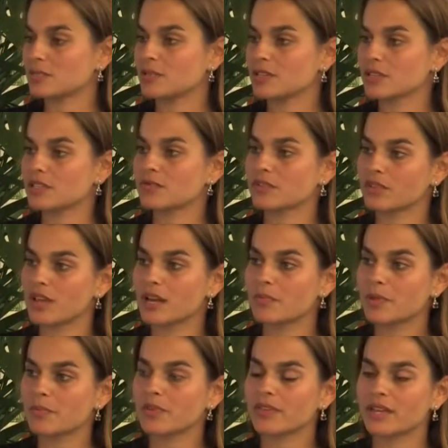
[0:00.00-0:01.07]
because for a lot of
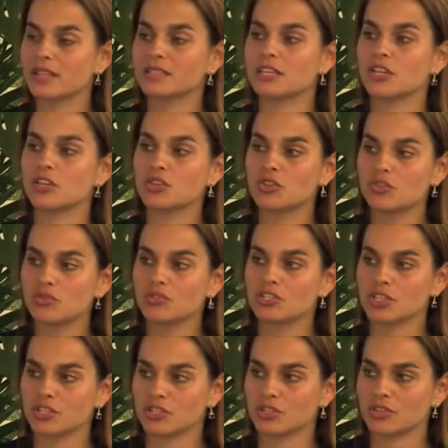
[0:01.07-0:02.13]
people that is a huge
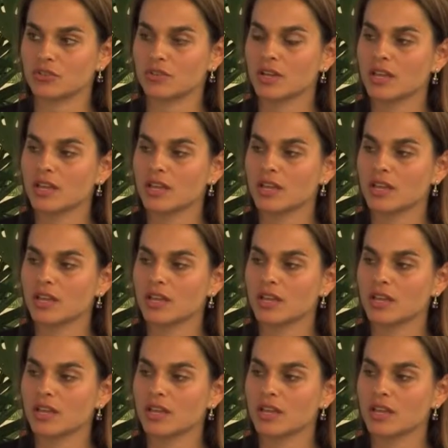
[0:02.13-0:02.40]
issue.